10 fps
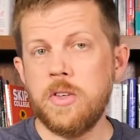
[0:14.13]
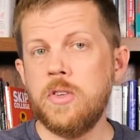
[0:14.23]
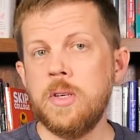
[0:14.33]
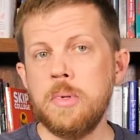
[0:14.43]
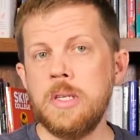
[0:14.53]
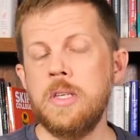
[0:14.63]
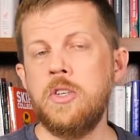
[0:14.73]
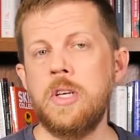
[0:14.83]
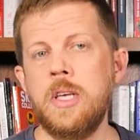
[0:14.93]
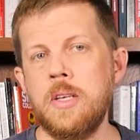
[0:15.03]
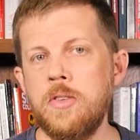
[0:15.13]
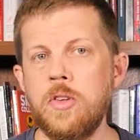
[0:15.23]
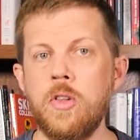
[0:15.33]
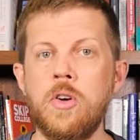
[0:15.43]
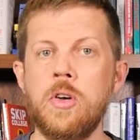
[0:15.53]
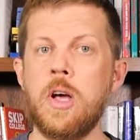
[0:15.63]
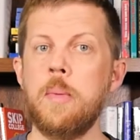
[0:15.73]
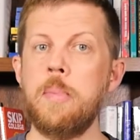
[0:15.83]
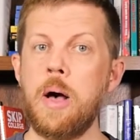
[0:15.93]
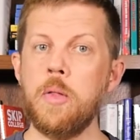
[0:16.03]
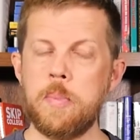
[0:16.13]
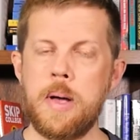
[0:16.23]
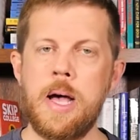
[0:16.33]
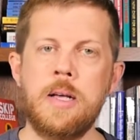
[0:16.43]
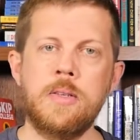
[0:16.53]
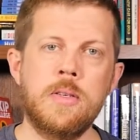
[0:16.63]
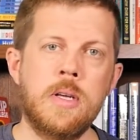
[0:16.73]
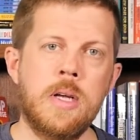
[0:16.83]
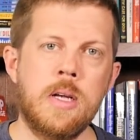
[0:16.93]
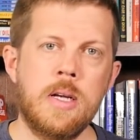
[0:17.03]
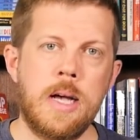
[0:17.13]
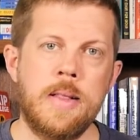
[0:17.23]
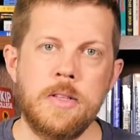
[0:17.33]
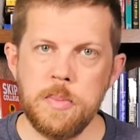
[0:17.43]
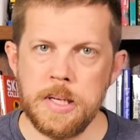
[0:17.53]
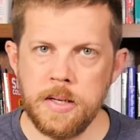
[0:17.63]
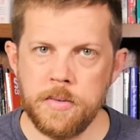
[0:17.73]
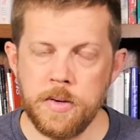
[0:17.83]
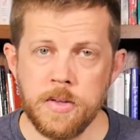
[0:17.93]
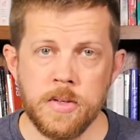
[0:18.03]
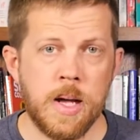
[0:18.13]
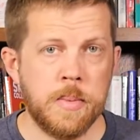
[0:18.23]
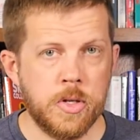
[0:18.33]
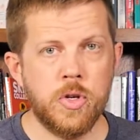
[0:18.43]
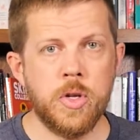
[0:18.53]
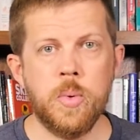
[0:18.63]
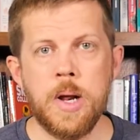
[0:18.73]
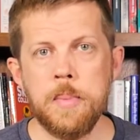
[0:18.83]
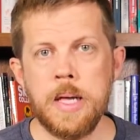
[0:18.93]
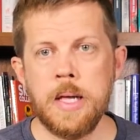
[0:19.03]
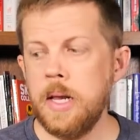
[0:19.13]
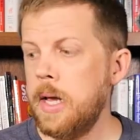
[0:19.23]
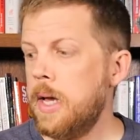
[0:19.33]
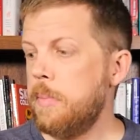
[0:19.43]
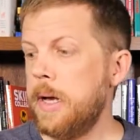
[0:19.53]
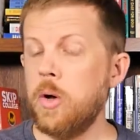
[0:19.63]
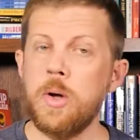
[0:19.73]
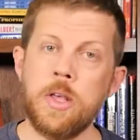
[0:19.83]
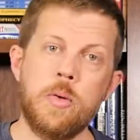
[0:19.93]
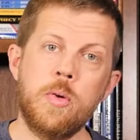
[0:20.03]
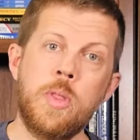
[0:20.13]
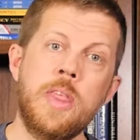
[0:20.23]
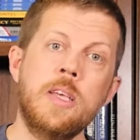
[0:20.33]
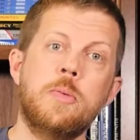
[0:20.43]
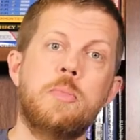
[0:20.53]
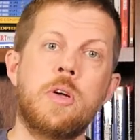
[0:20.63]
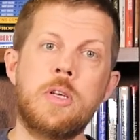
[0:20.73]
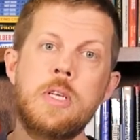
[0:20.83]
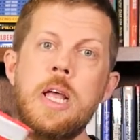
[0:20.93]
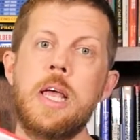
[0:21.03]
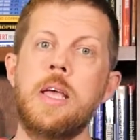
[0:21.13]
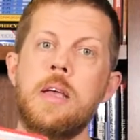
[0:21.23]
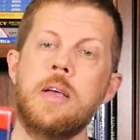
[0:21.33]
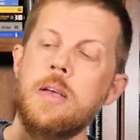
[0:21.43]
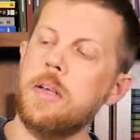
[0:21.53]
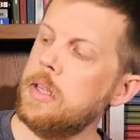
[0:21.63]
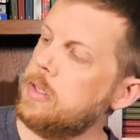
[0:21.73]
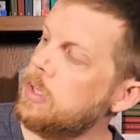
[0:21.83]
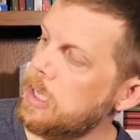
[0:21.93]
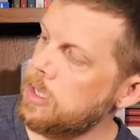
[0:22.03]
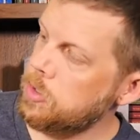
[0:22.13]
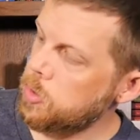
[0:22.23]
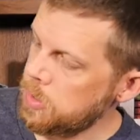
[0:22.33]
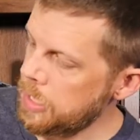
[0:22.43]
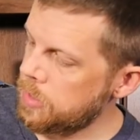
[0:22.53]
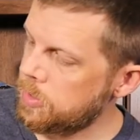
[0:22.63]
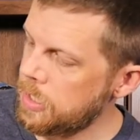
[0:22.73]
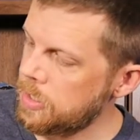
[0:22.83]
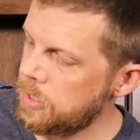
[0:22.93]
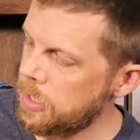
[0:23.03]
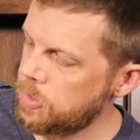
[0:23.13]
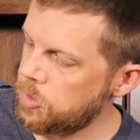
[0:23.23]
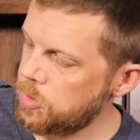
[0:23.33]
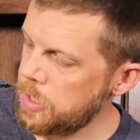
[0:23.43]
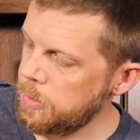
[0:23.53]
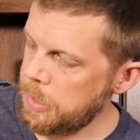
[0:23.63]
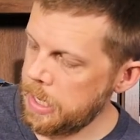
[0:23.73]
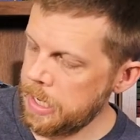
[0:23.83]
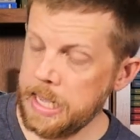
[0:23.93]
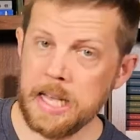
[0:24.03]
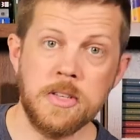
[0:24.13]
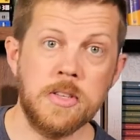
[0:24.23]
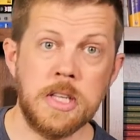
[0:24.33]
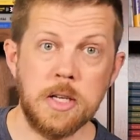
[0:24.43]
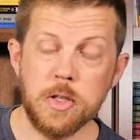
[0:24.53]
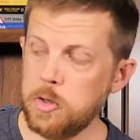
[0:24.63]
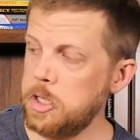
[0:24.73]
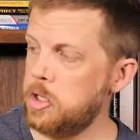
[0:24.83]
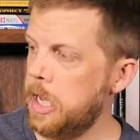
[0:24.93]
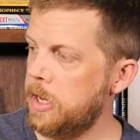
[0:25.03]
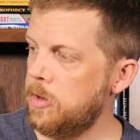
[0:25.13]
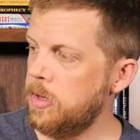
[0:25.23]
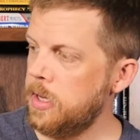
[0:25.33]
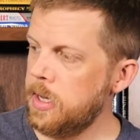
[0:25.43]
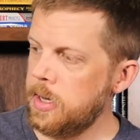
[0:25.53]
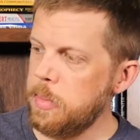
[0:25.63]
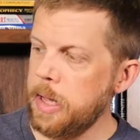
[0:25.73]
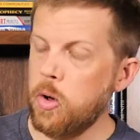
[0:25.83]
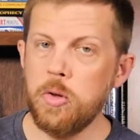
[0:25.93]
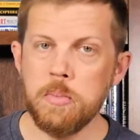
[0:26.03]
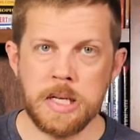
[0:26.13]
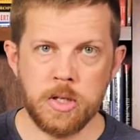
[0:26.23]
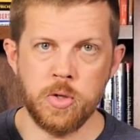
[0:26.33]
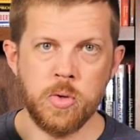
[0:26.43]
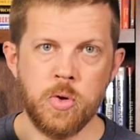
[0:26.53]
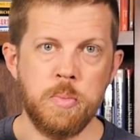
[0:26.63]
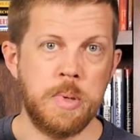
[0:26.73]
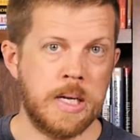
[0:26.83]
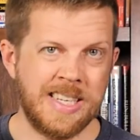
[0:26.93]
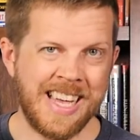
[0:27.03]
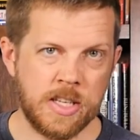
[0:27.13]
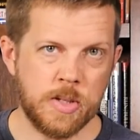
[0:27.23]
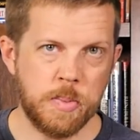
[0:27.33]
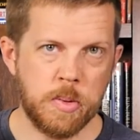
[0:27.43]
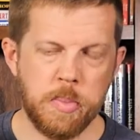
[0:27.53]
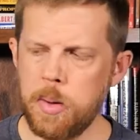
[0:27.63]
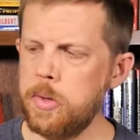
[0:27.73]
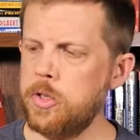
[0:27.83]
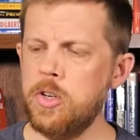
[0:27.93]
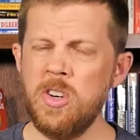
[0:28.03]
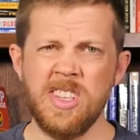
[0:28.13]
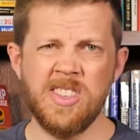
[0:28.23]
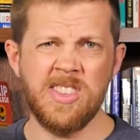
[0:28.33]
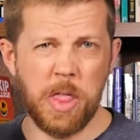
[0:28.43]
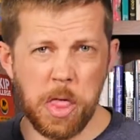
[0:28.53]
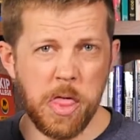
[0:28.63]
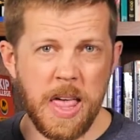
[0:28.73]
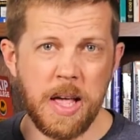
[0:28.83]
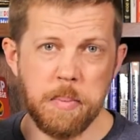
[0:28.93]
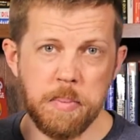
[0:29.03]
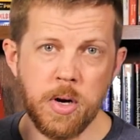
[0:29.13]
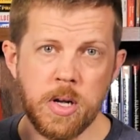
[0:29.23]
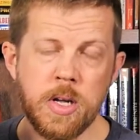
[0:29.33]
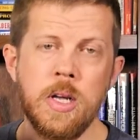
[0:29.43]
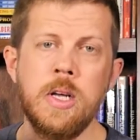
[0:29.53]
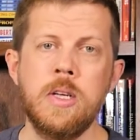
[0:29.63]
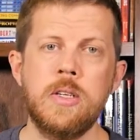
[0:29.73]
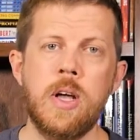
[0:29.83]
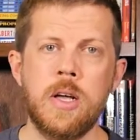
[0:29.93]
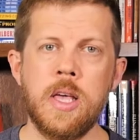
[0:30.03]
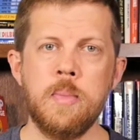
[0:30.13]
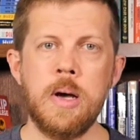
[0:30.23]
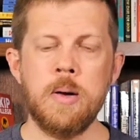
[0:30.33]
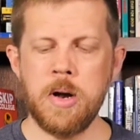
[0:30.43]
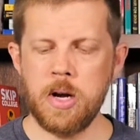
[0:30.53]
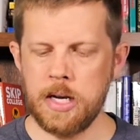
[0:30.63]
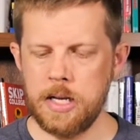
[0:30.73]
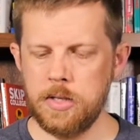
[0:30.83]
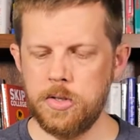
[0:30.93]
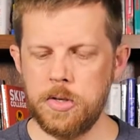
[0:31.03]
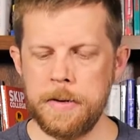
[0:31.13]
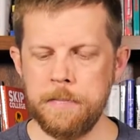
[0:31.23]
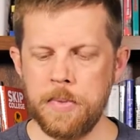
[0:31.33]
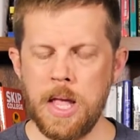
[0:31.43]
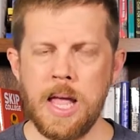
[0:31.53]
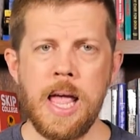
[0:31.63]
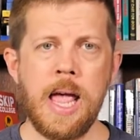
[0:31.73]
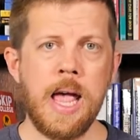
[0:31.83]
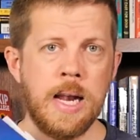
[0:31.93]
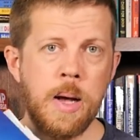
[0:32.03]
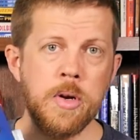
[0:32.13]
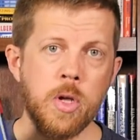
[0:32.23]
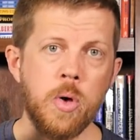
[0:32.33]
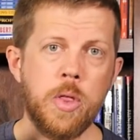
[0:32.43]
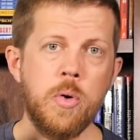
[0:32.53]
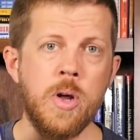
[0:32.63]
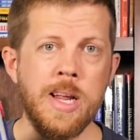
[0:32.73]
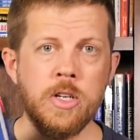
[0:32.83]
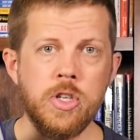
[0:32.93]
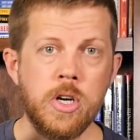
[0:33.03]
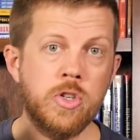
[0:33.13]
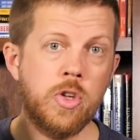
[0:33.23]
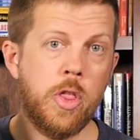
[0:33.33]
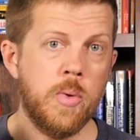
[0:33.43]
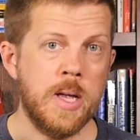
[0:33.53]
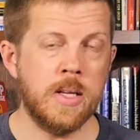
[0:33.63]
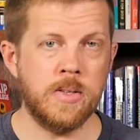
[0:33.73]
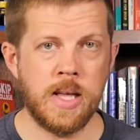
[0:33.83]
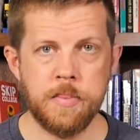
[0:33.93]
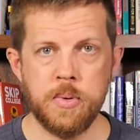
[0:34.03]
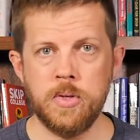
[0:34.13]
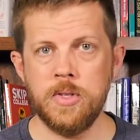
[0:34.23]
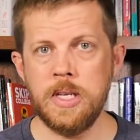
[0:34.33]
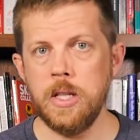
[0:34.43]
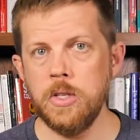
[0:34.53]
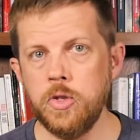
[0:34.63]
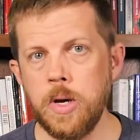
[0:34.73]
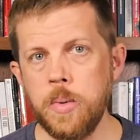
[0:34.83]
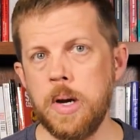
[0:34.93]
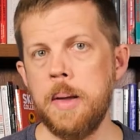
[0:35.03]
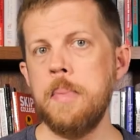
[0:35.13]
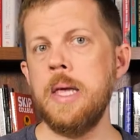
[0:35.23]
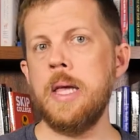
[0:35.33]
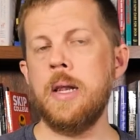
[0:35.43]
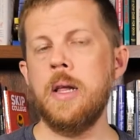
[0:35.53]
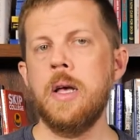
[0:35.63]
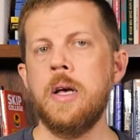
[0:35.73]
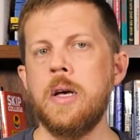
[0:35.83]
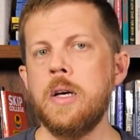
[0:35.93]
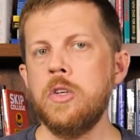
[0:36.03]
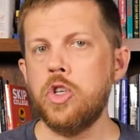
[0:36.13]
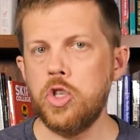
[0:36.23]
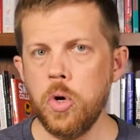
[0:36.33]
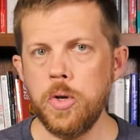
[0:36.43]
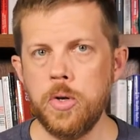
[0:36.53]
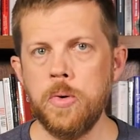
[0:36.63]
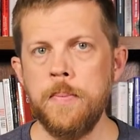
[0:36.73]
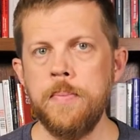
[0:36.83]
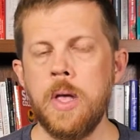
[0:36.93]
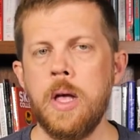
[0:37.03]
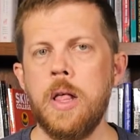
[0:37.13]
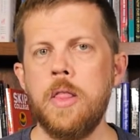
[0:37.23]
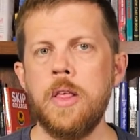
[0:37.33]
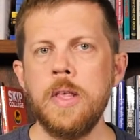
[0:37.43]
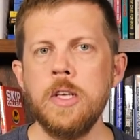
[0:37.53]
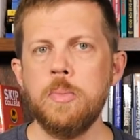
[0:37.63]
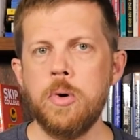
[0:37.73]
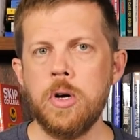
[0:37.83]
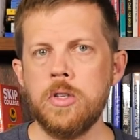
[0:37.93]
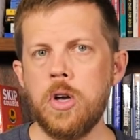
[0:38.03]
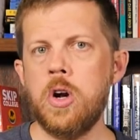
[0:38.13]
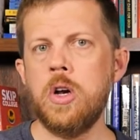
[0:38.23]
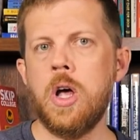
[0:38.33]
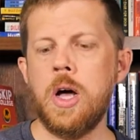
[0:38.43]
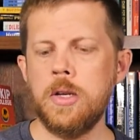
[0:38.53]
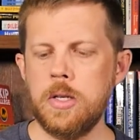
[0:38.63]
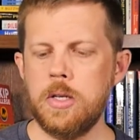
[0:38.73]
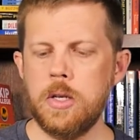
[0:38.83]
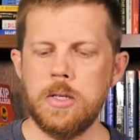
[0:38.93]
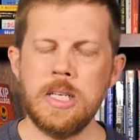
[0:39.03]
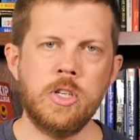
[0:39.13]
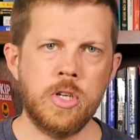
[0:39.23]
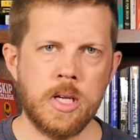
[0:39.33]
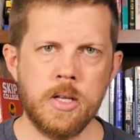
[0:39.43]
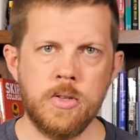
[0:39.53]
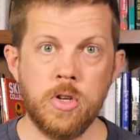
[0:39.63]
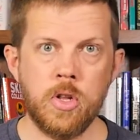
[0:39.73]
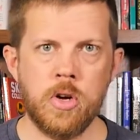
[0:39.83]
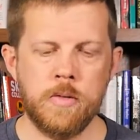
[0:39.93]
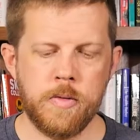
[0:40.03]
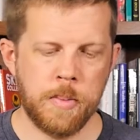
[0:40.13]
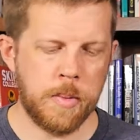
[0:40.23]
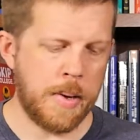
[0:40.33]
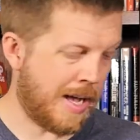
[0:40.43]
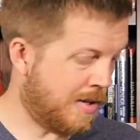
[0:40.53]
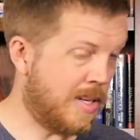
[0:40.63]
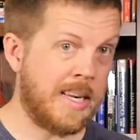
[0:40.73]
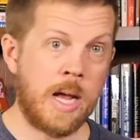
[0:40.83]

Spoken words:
They're simply teaching kids to learn about the past, and that's a big difference. I'm going to show you what I mean by going through this book today. This is United States History by, I guess, the History Channel by Holt McDougall, big textbook publisher. This is a thick book talking about American history. And I want to go through it and share just three examples to illustrate what I mean, to show you that these books are not teaching kids to learn from the past.